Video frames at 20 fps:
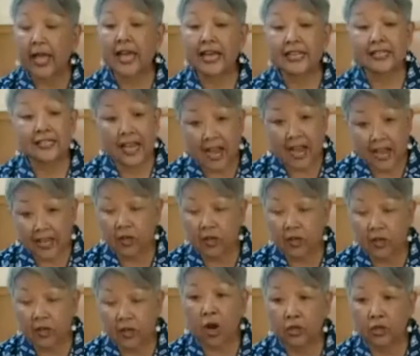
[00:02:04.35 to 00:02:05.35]
As I
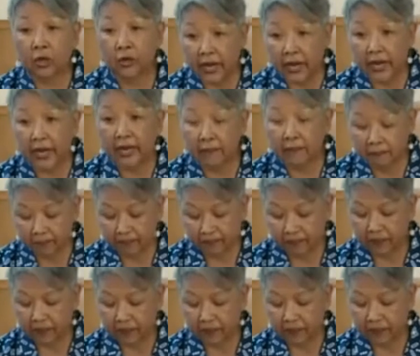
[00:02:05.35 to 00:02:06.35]
call your name,
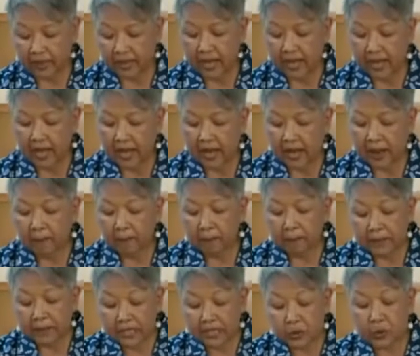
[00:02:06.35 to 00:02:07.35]

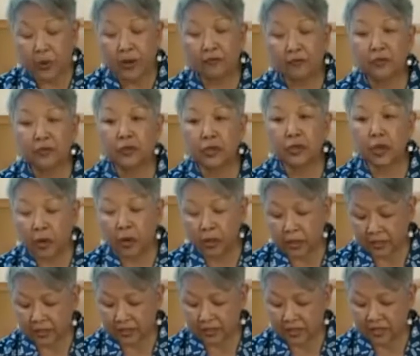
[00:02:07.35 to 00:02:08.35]
please wave to the
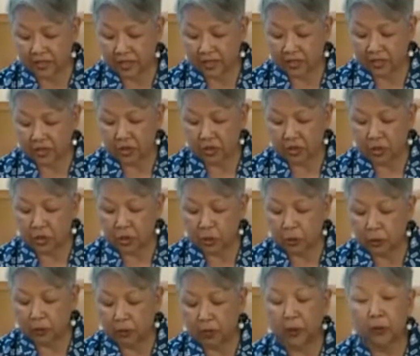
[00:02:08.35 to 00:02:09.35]
audience so you
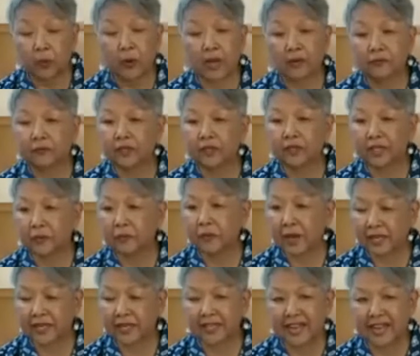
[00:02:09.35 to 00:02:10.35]
will be rightfully
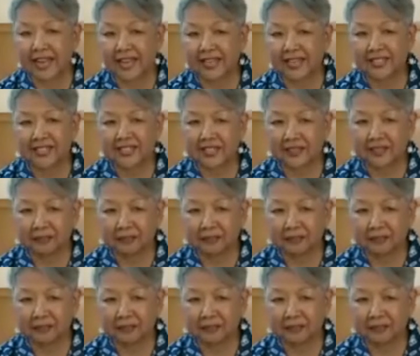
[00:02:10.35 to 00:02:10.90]
recognized.